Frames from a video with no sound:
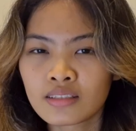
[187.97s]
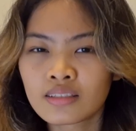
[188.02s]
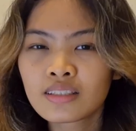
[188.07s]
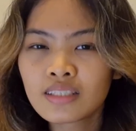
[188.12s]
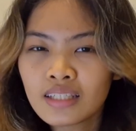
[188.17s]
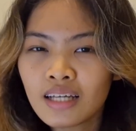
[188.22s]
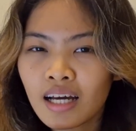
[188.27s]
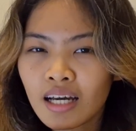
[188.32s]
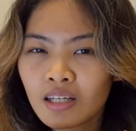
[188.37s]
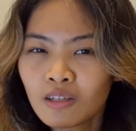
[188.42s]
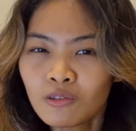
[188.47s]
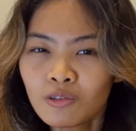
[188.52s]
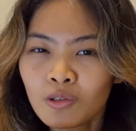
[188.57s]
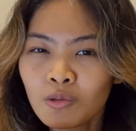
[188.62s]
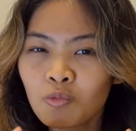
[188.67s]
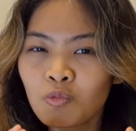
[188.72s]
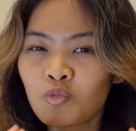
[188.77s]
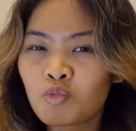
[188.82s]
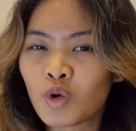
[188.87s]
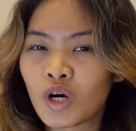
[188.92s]
See, I don't
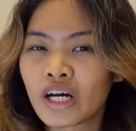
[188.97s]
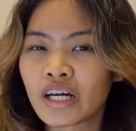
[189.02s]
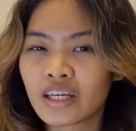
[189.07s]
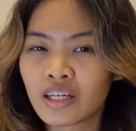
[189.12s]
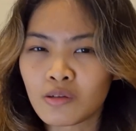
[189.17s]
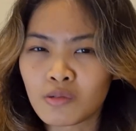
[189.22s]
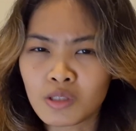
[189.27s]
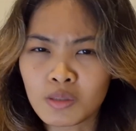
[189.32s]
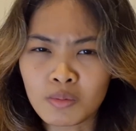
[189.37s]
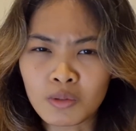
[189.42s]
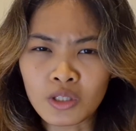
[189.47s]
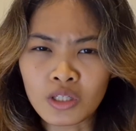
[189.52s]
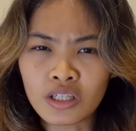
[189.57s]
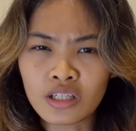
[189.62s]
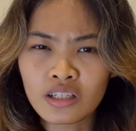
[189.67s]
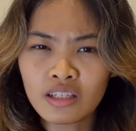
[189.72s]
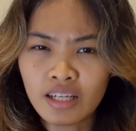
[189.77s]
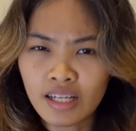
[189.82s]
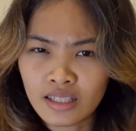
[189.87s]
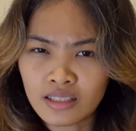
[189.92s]
know why I was
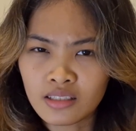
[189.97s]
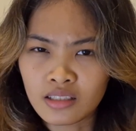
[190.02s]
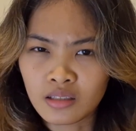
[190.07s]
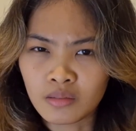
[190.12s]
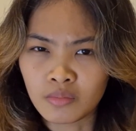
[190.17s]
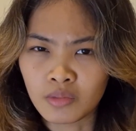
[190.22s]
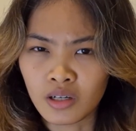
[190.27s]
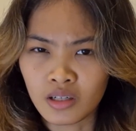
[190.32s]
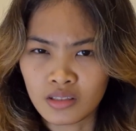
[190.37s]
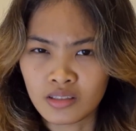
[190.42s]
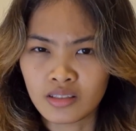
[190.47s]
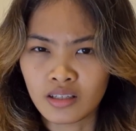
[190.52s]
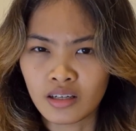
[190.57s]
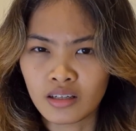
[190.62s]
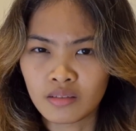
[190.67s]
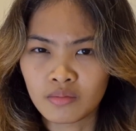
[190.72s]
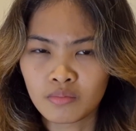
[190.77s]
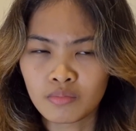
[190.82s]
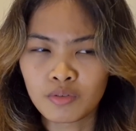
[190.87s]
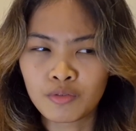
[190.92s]
playing calcium
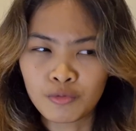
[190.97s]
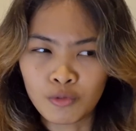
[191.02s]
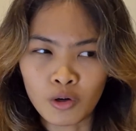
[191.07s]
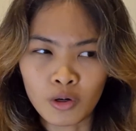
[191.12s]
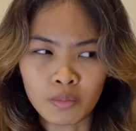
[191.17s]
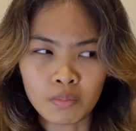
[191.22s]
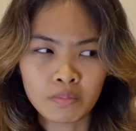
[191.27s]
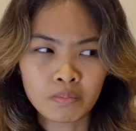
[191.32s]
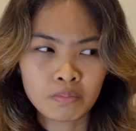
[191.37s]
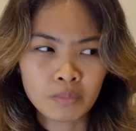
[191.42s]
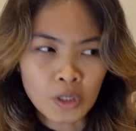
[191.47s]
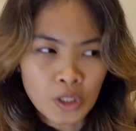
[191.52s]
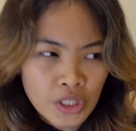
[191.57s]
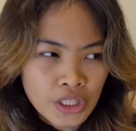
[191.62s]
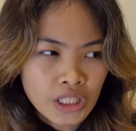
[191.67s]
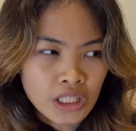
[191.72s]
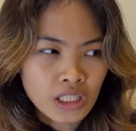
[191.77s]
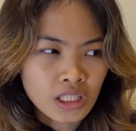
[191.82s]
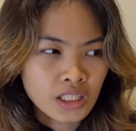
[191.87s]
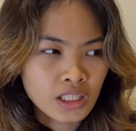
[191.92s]
oxide before
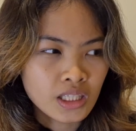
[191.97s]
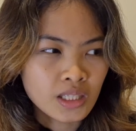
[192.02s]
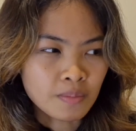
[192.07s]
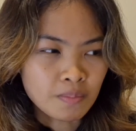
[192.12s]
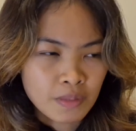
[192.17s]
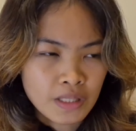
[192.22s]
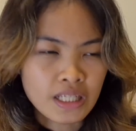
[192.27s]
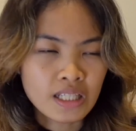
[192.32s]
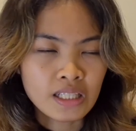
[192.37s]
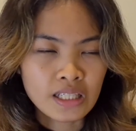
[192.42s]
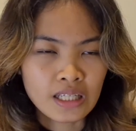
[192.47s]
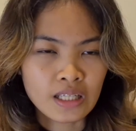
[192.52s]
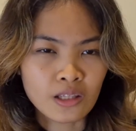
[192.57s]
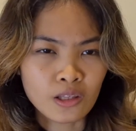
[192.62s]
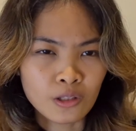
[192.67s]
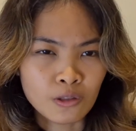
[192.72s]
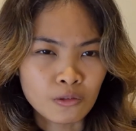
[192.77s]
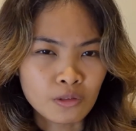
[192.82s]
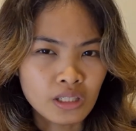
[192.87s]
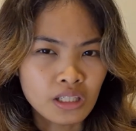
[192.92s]
putting the PLA
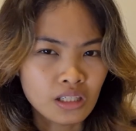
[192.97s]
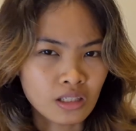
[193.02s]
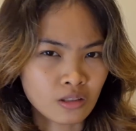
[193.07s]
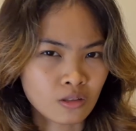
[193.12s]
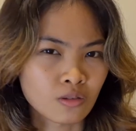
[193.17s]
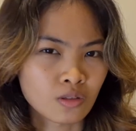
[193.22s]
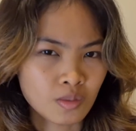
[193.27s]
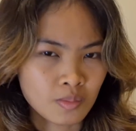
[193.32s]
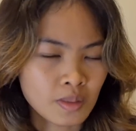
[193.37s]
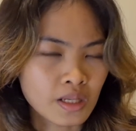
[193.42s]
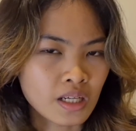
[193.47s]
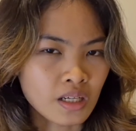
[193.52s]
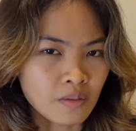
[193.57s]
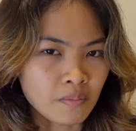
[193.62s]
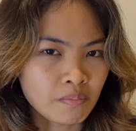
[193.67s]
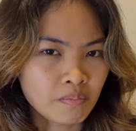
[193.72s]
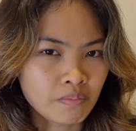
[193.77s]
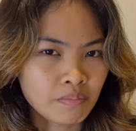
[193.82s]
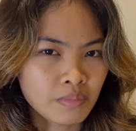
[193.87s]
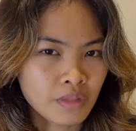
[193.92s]
through electrospinning,
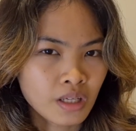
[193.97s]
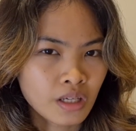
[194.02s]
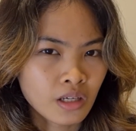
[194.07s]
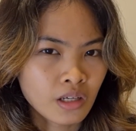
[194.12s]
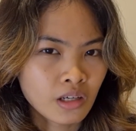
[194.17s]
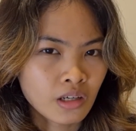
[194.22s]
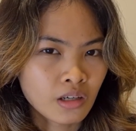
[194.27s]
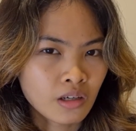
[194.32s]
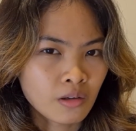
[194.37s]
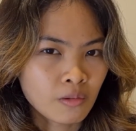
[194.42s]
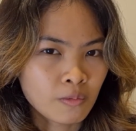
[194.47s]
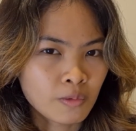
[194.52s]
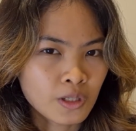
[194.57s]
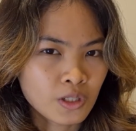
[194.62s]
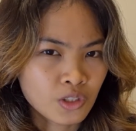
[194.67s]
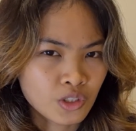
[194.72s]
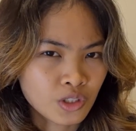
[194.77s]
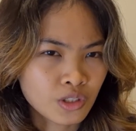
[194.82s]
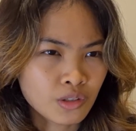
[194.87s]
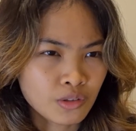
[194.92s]
but
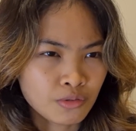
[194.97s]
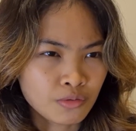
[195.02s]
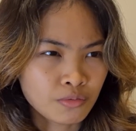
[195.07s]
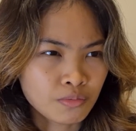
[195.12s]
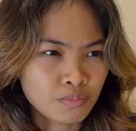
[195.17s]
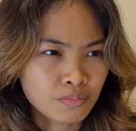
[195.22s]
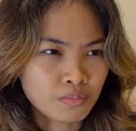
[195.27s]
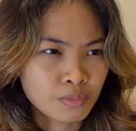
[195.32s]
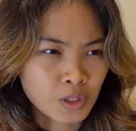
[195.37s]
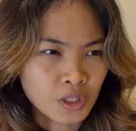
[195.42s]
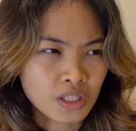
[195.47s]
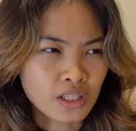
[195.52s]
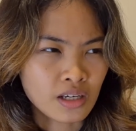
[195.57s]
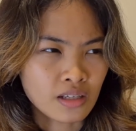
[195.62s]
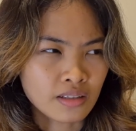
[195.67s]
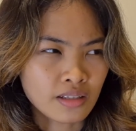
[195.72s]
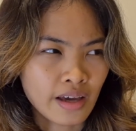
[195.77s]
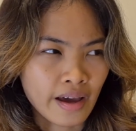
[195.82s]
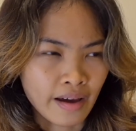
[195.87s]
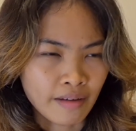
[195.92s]
I should have put
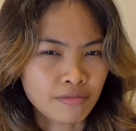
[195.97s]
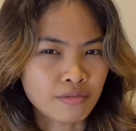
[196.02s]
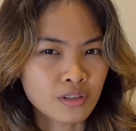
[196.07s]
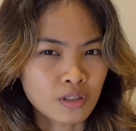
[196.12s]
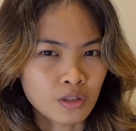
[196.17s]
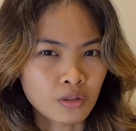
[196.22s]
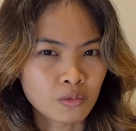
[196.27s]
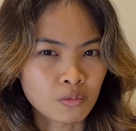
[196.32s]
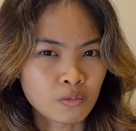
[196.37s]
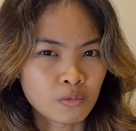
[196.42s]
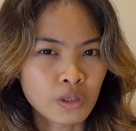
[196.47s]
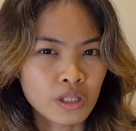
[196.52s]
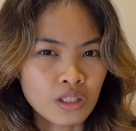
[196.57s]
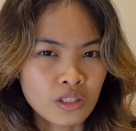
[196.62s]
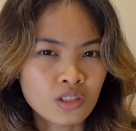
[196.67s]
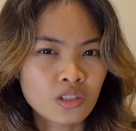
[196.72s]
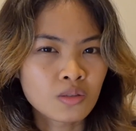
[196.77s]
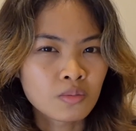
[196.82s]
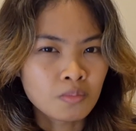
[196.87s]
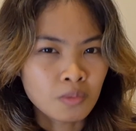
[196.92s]
that after when
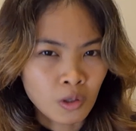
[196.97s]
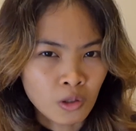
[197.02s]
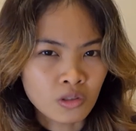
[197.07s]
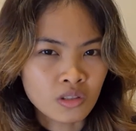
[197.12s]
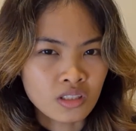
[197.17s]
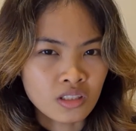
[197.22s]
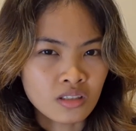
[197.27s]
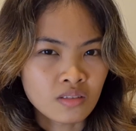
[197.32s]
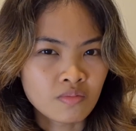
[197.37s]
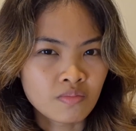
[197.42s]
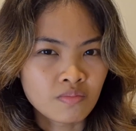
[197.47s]
the supposed